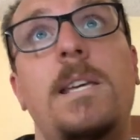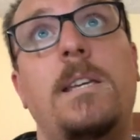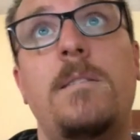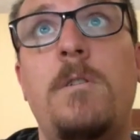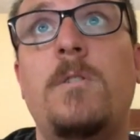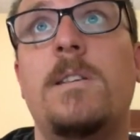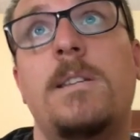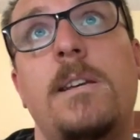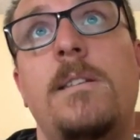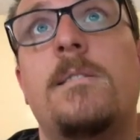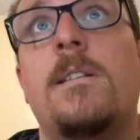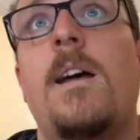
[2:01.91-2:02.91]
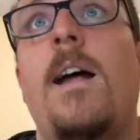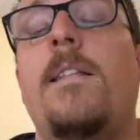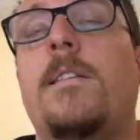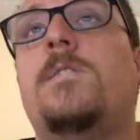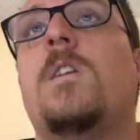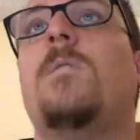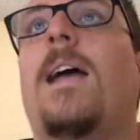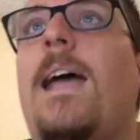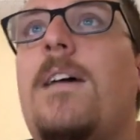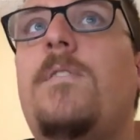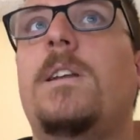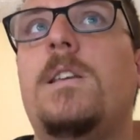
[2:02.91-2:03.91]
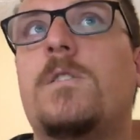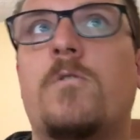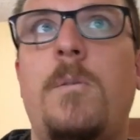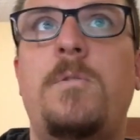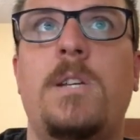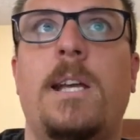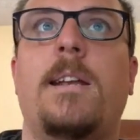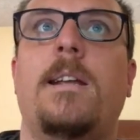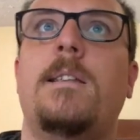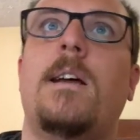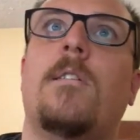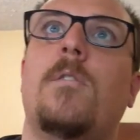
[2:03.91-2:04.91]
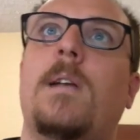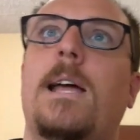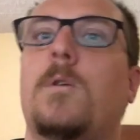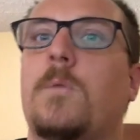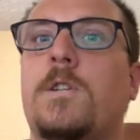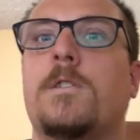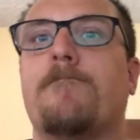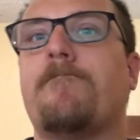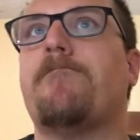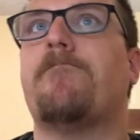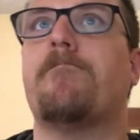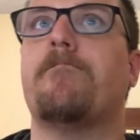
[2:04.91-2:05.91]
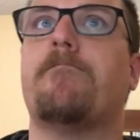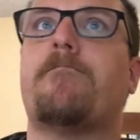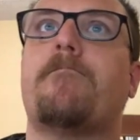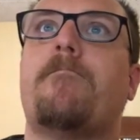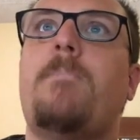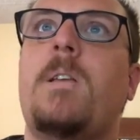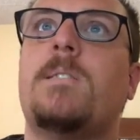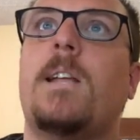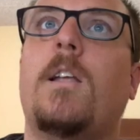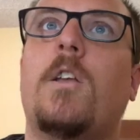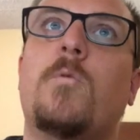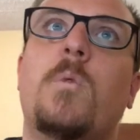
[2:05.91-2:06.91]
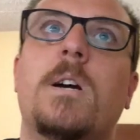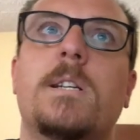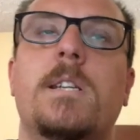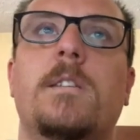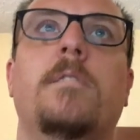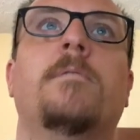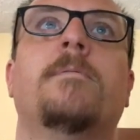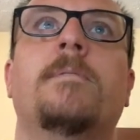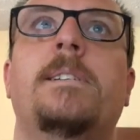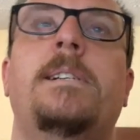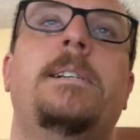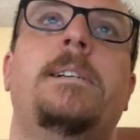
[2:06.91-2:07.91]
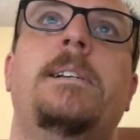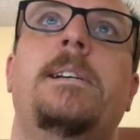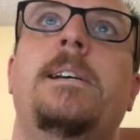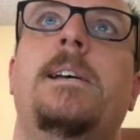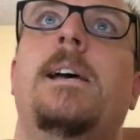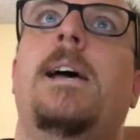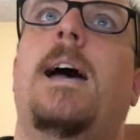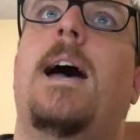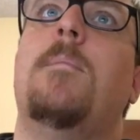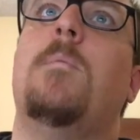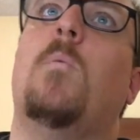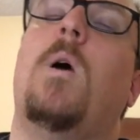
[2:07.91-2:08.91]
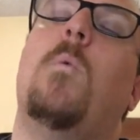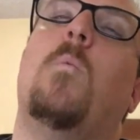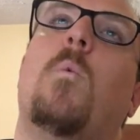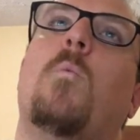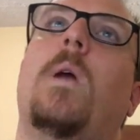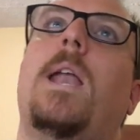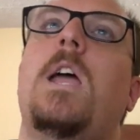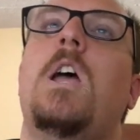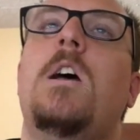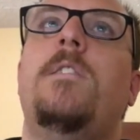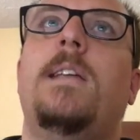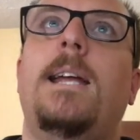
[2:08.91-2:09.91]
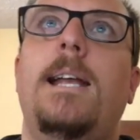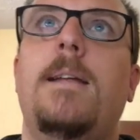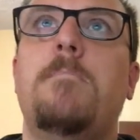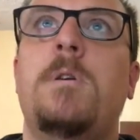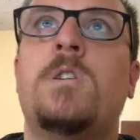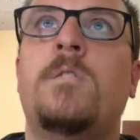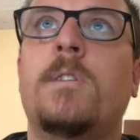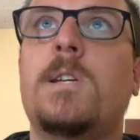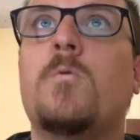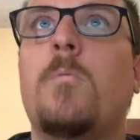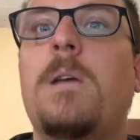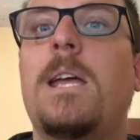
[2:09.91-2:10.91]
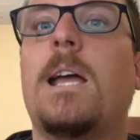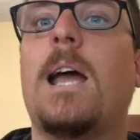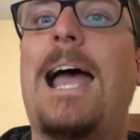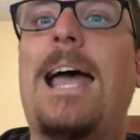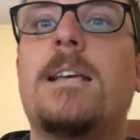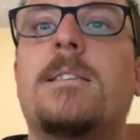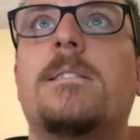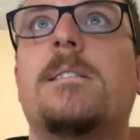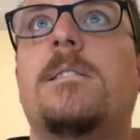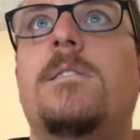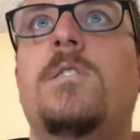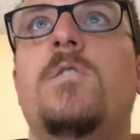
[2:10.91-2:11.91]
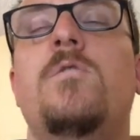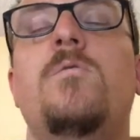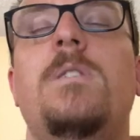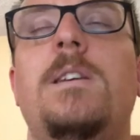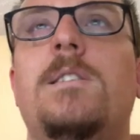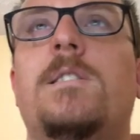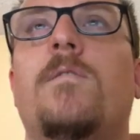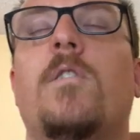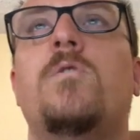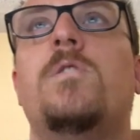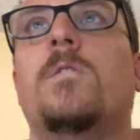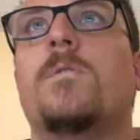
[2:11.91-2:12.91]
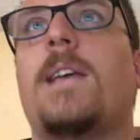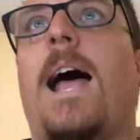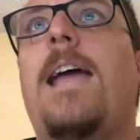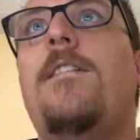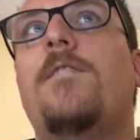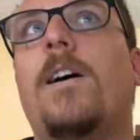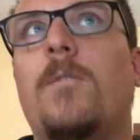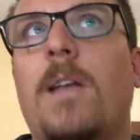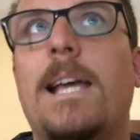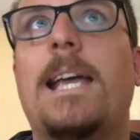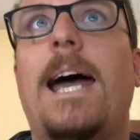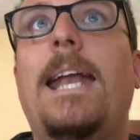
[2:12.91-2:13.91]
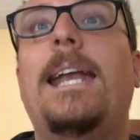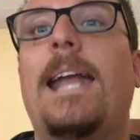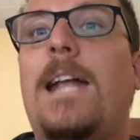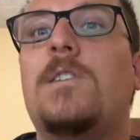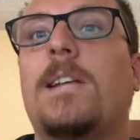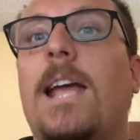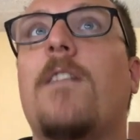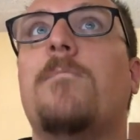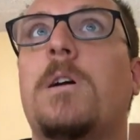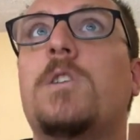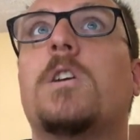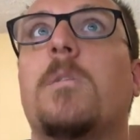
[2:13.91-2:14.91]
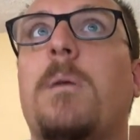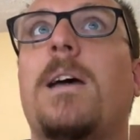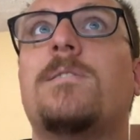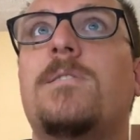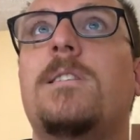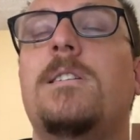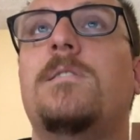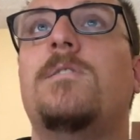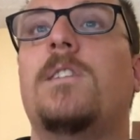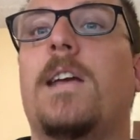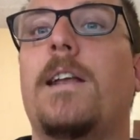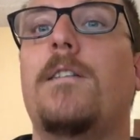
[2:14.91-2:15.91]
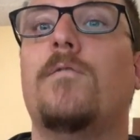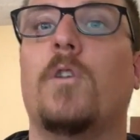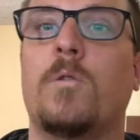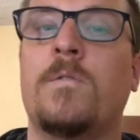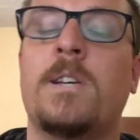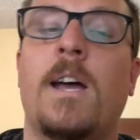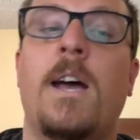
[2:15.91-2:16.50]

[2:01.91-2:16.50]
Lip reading: communities that don't have any scripture yet in their own language. It's a lot of work to do. When I heard that Elim missionaries were being asked to do these devotionals, I felt like I didn't actually have much capacity to get involved.